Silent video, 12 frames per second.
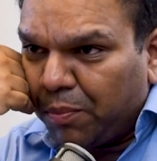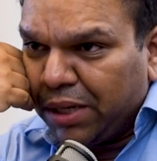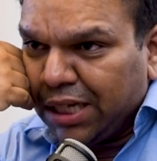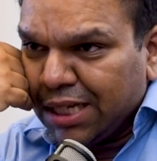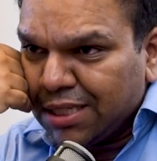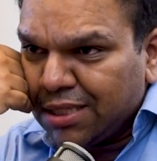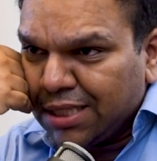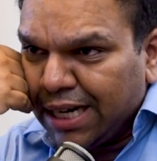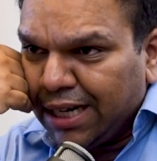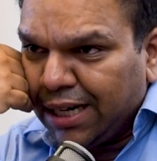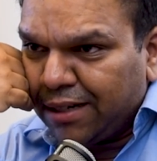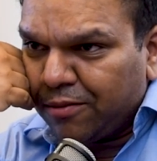Copernicus
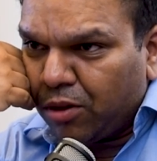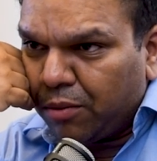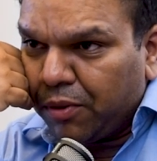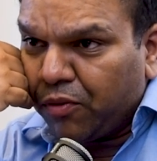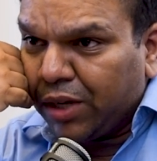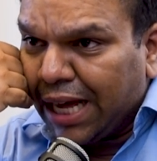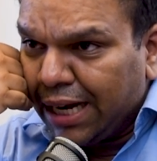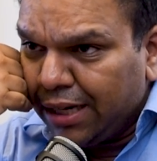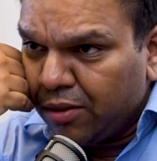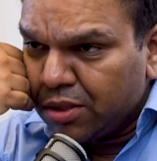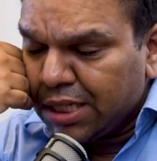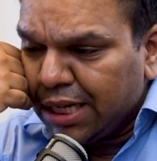said it, or before
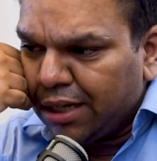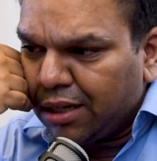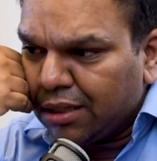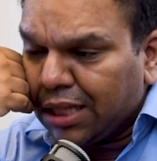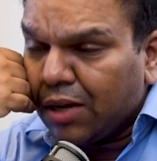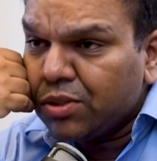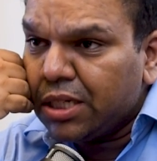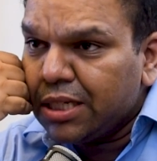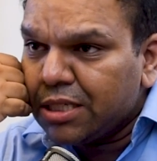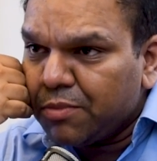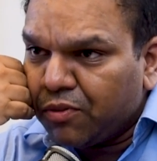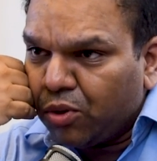Galileo said it, 1,000
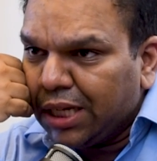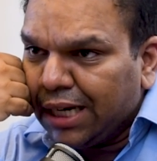years before